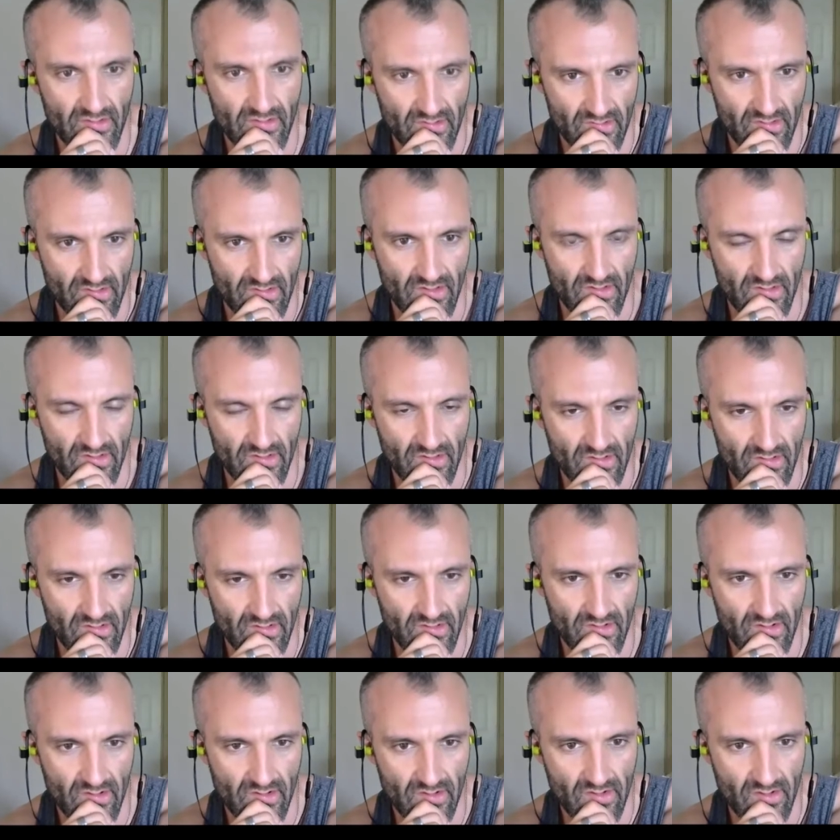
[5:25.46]

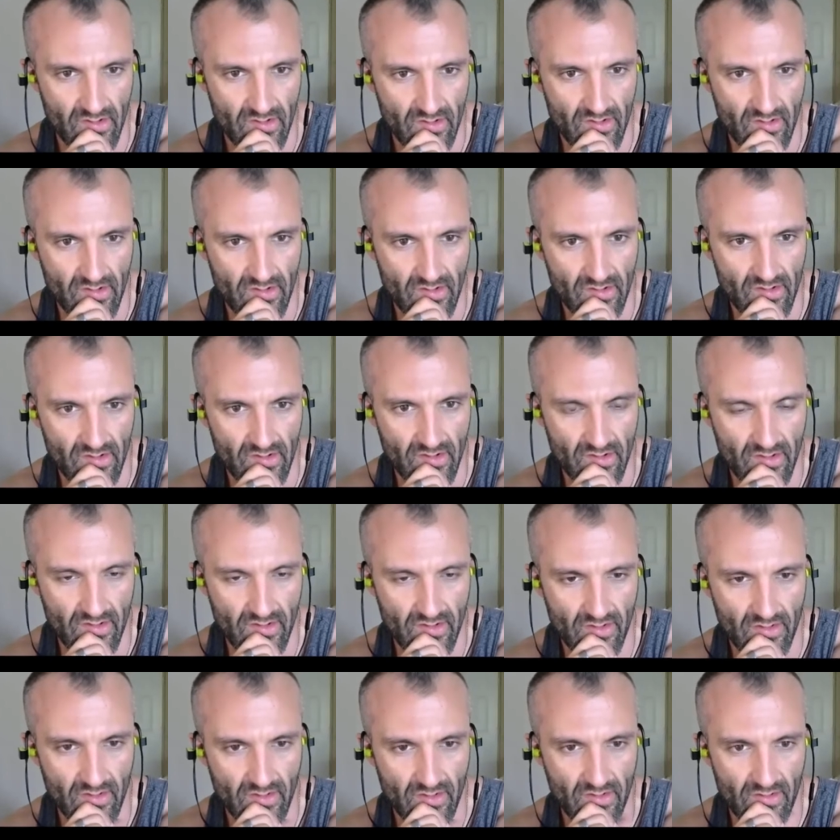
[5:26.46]

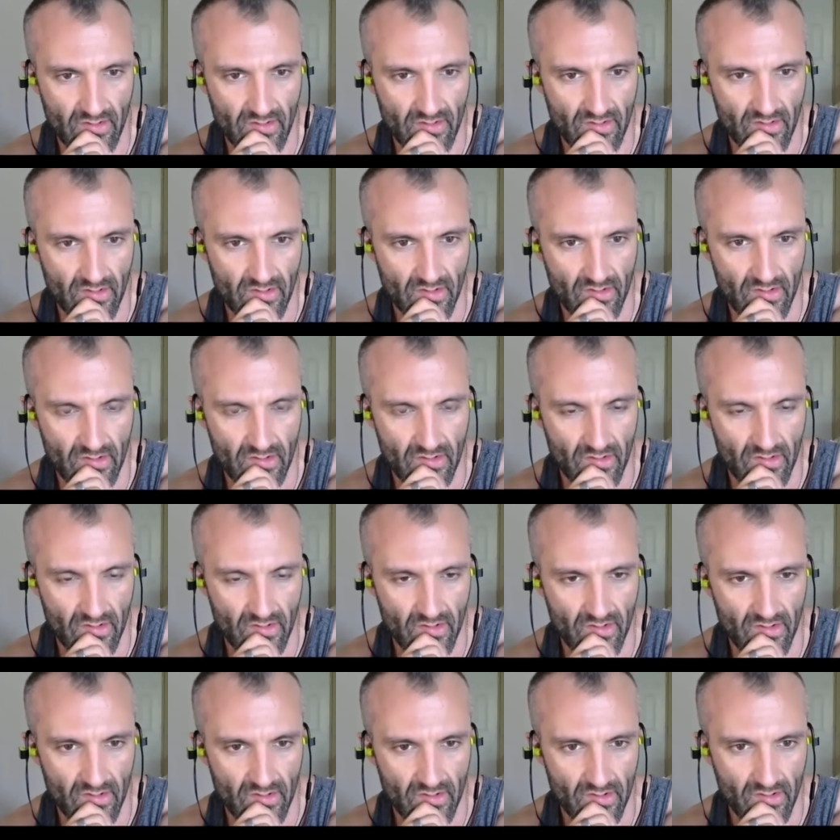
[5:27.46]

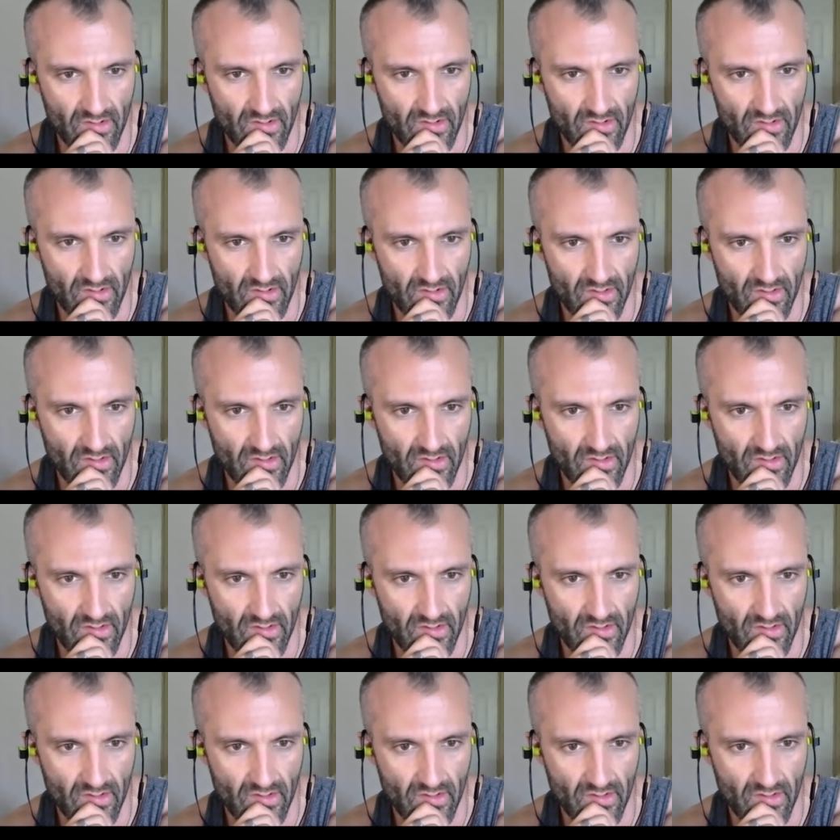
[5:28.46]
[no speech]